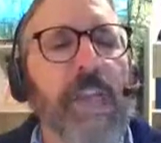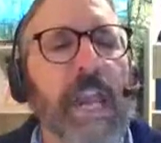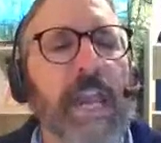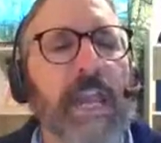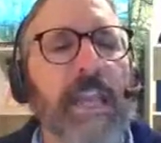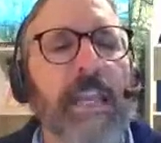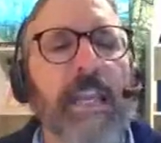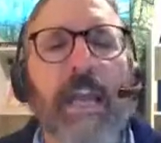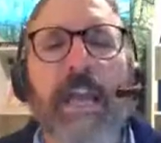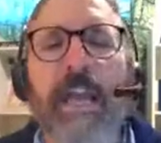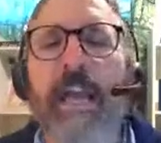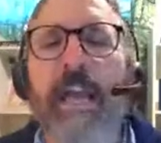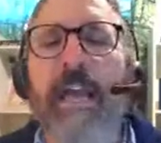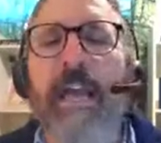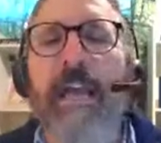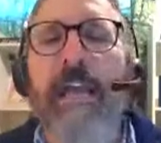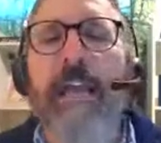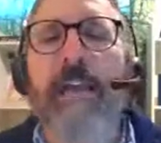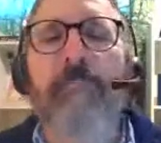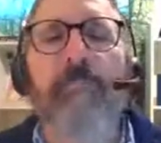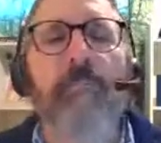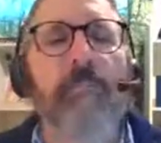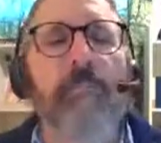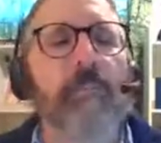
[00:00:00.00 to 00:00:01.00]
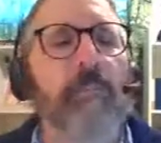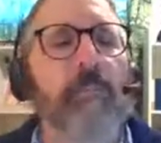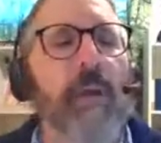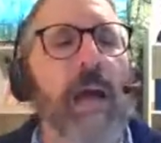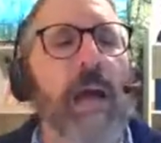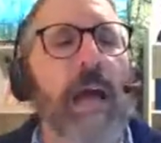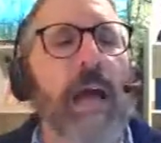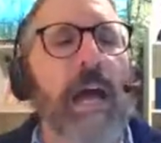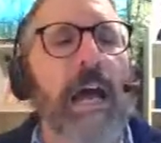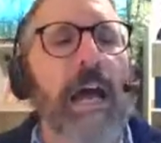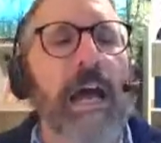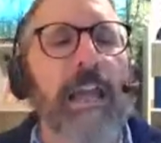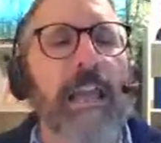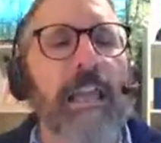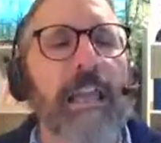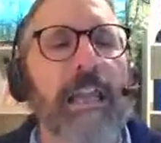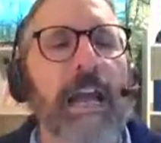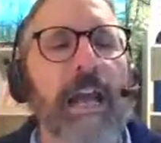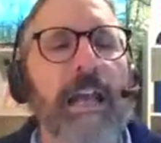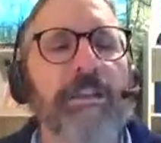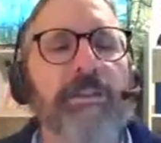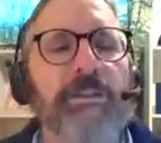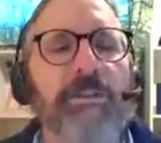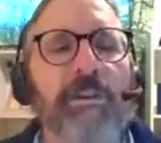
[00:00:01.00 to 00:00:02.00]
Jaina,
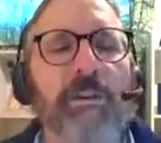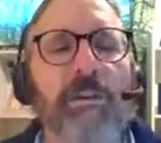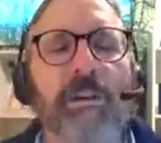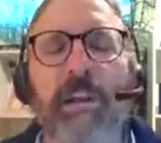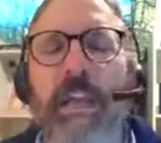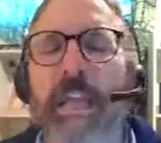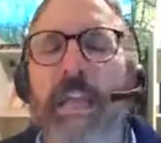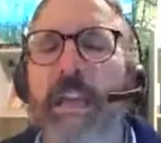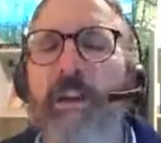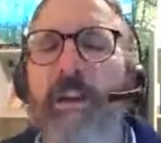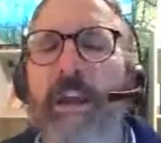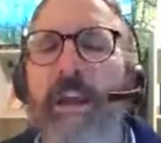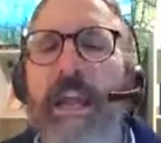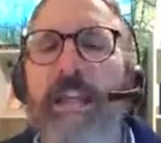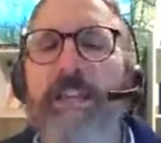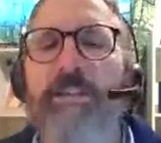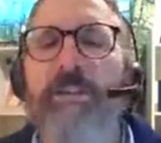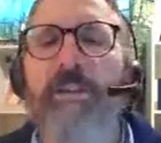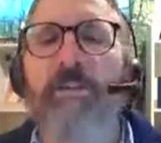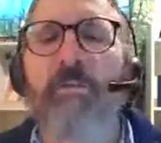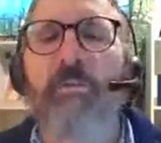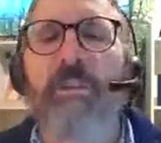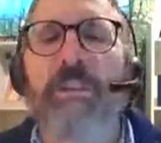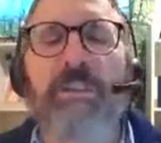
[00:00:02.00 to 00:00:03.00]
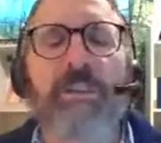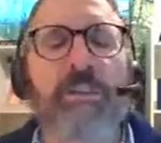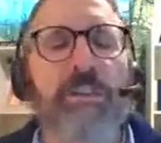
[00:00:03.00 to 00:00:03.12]
I got your answer.